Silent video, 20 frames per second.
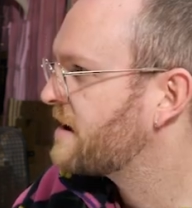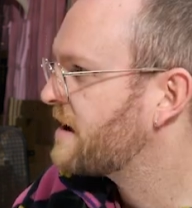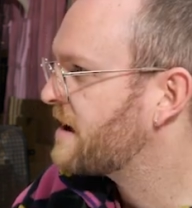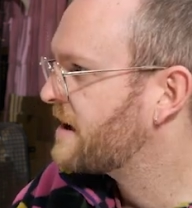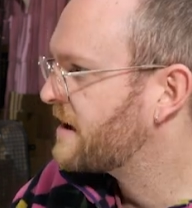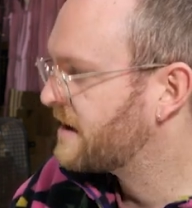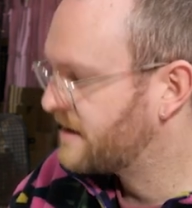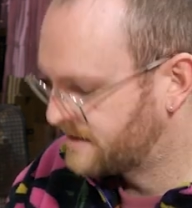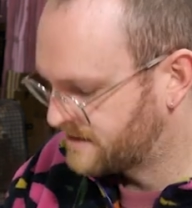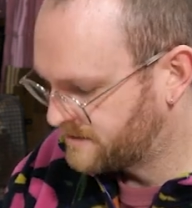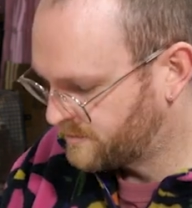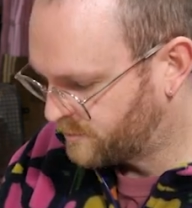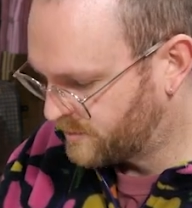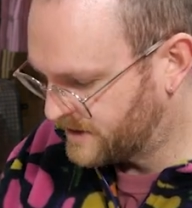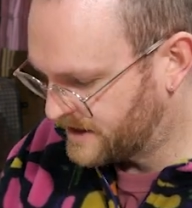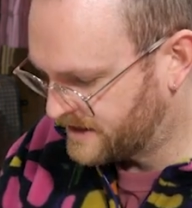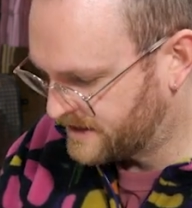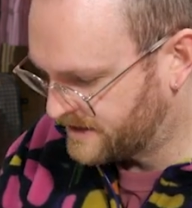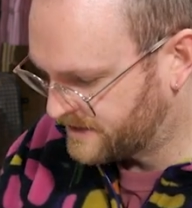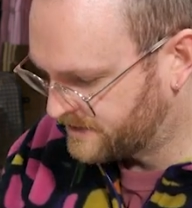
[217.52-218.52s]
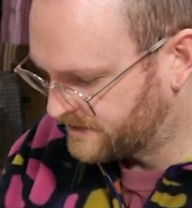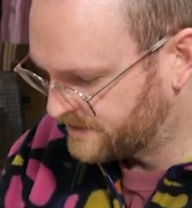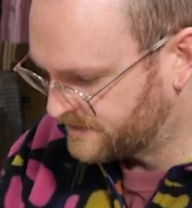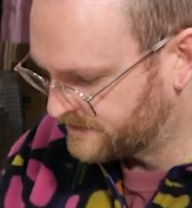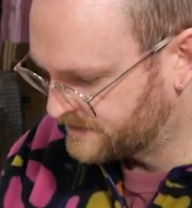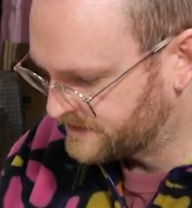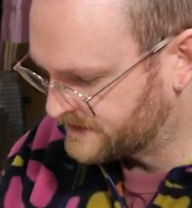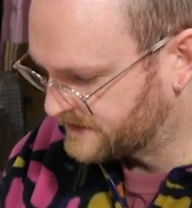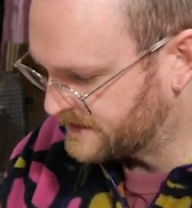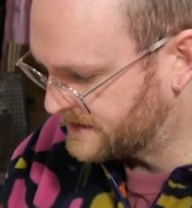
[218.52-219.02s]
and the
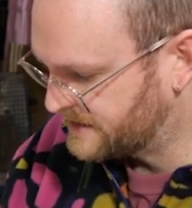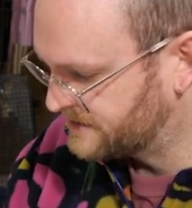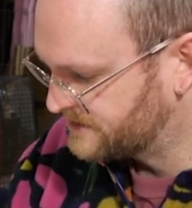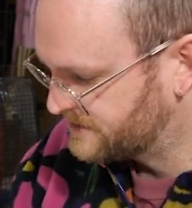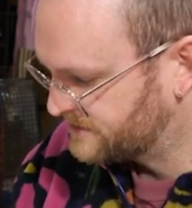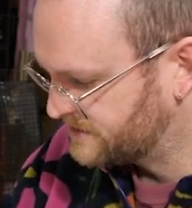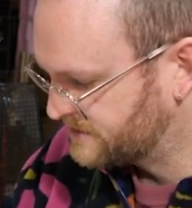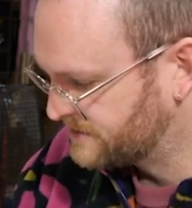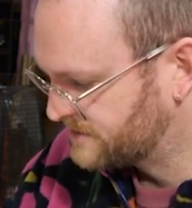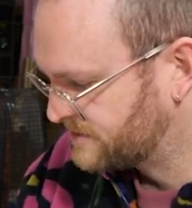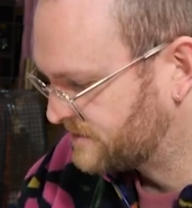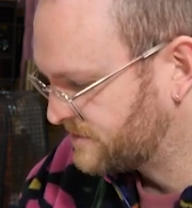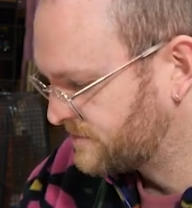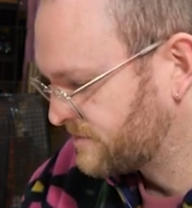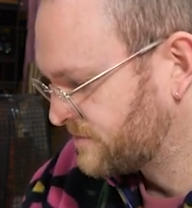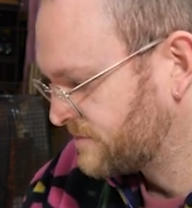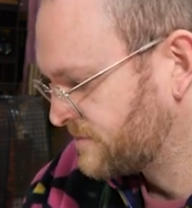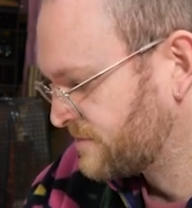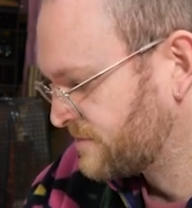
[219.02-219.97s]
wheels, let's just do...